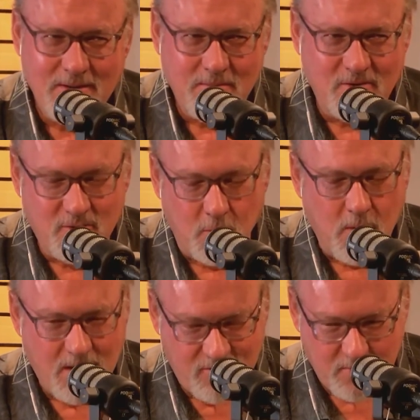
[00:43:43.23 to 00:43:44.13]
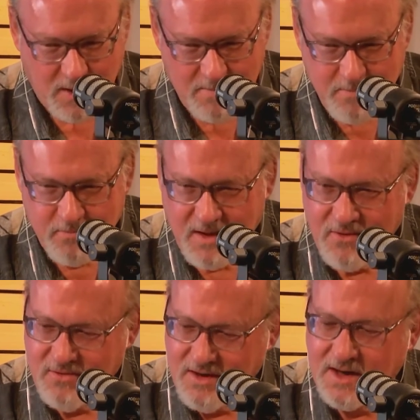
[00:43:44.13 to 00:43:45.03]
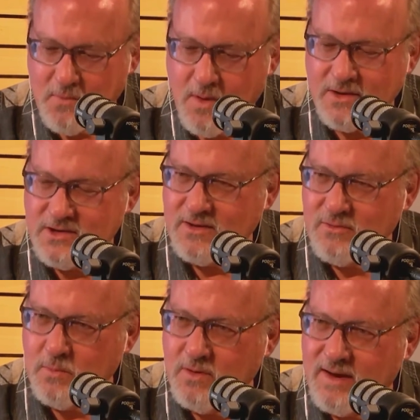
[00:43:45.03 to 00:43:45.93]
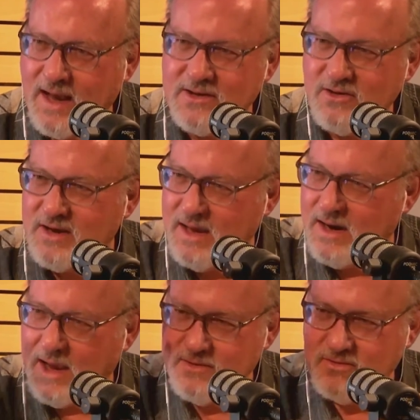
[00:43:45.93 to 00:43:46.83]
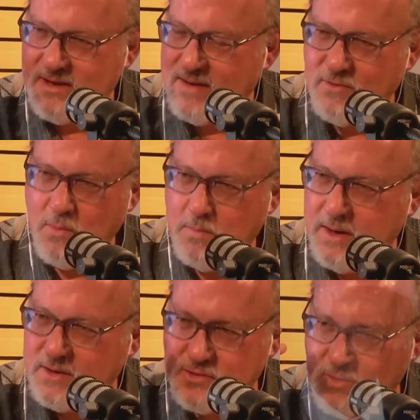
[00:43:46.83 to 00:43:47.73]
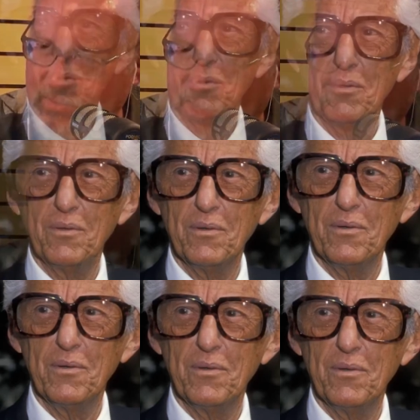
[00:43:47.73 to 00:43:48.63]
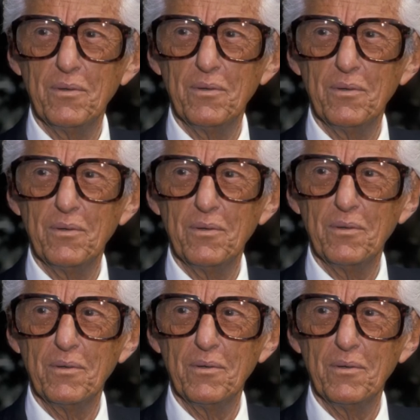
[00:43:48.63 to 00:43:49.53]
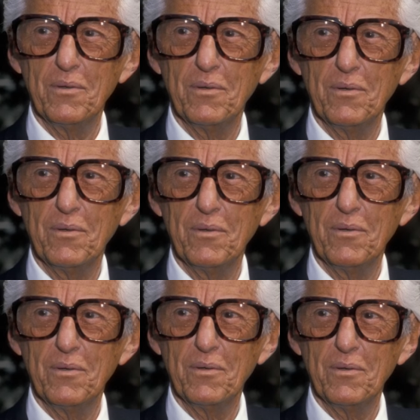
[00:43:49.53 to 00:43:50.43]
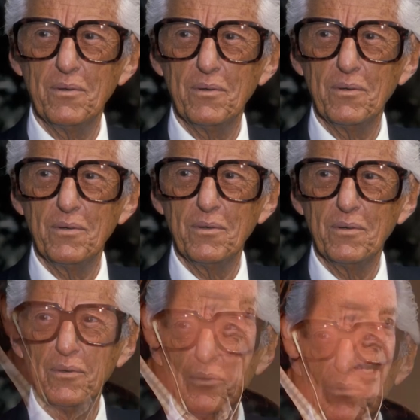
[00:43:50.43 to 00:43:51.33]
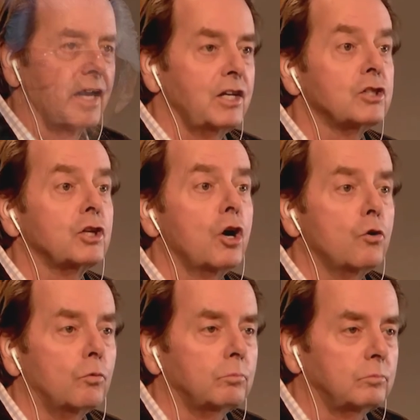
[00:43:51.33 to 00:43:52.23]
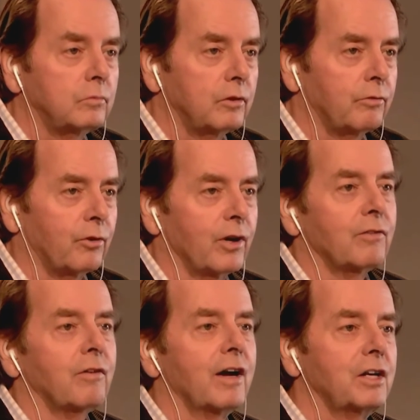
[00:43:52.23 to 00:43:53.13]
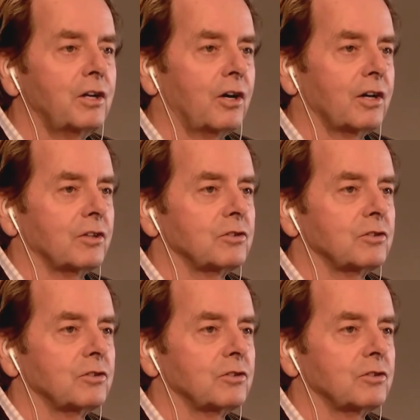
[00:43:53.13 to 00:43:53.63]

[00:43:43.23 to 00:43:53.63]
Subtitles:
Mr. Wasserman sitting and watching this movie. I just can't. I just have no picture. I can't make that picture in my head. He ran every movie at his home for an invited audience